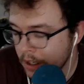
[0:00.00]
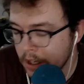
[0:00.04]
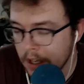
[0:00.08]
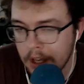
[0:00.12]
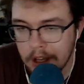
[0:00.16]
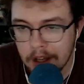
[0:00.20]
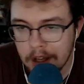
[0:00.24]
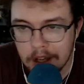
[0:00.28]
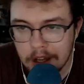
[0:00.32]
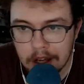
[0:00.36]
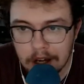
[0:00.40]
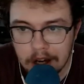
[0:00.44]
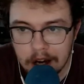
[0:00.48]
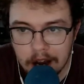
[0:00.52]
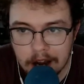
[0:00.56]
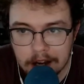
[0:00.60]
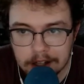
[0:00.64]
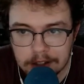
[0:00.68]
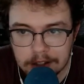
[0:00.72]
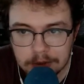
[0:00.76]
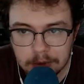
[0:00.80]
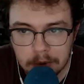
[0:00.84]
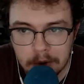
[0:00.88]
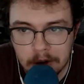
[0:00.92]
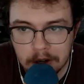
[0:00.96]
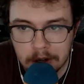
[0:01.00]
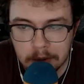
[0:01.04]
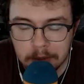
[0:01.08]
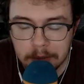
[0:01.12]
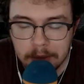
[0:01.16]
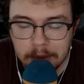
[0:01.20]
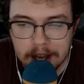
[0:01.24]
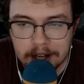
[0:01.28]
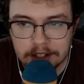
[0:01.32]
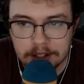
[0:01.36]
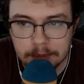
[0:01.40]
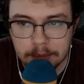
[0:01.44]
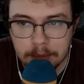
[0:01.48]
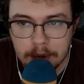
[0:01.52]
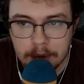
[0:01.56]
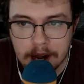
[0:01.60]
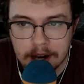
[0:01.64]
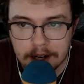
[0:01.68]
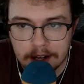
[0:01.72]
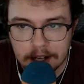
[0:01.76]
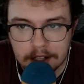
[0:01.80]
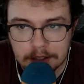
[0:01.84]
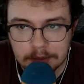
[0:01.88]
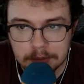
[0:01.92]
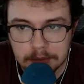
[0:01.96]
Hey guys, welcome back to
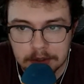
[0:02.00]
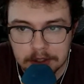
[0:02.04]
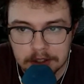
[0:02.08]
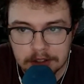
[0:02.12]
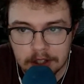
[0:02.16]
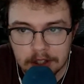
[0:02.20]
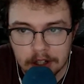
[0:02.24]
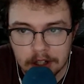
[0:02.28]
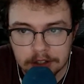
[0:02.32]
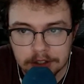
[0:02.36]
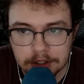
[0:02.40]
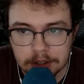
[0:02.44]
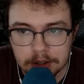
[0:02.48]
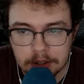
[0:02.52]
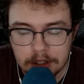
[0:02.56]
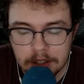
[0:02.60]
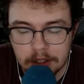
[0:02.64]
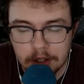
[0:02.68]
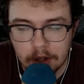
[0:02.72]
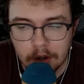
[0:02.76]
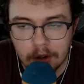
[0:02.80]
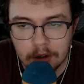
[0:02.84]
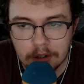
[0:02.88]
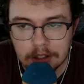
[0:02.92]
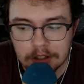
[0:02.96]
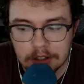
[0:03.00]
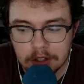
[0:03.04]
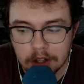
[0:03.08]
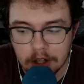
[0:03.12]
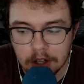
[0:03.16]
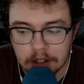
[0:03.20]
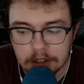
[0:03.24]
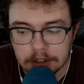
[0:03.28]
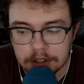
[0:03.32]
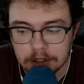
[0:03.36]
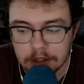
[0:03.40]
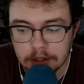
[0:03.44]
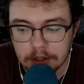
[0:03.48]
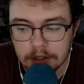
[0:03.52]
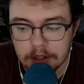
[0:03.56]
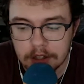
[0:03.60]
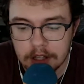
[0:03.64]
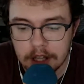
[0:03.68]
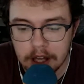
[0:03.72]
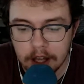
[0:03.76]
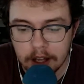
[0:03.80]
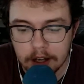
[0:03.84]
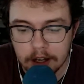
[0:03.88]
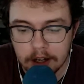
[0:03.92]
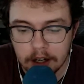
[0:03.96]
Podcast Minute Talk Show, the only talk show
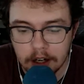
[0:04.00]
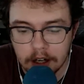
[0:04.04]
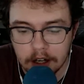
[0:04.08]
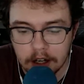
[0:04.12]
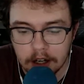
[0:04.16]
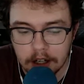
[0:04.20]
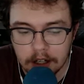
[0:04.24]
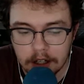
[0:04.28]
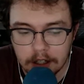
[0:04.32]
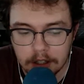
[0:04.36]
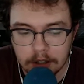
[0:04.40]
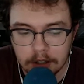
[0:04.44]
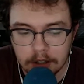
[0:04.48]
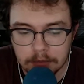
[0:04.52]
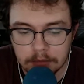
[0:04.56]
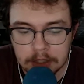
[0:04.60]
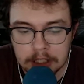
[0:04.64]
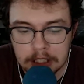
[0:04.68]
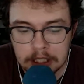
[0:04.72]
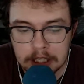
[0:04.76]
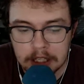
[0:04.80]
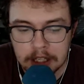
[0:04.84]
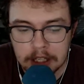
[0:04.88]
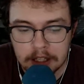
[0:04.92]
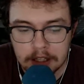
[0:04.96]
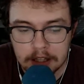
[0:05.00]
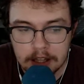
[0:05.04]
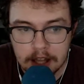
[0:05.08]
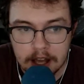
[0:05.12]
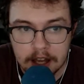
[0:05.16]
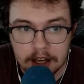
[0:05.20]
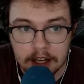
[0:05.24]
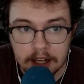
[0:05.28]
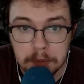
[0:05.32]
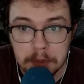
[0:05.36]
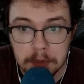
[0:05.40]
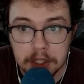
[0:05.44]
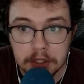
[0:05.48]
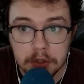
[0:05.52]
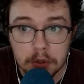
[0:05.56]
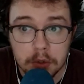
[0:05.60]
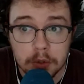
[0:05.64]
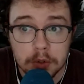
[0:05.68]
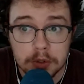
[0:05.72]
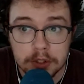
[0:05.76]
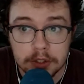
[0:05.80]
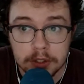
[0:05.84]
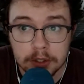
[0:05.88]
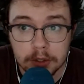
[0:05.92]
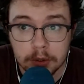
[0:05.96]
that that can be
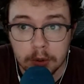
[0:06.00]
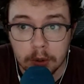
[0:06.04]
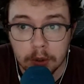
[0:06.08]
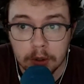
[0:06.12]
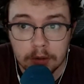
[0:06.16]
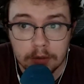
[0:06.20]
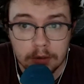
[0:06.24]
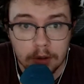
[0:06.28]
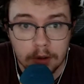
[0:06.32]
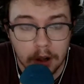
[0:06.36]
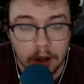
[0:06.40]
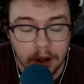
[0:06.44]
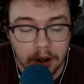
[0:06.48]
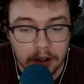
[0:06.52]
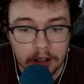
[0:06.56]
used in a court of law.